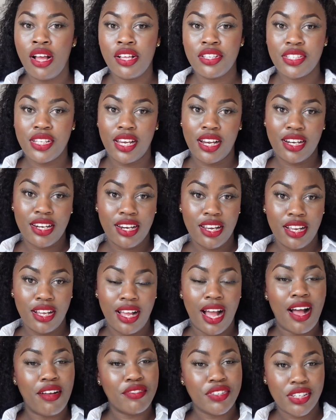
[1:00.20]
so that
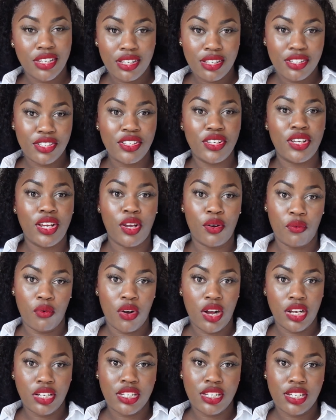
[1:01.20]
after this you can
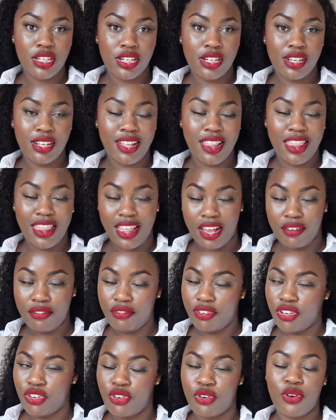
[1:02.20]
watch that
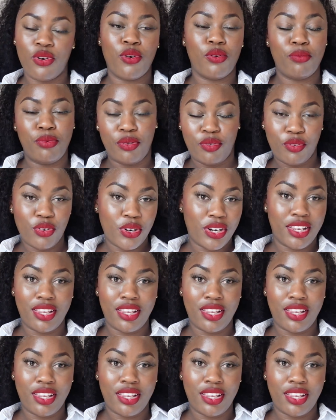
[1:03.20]
video, or before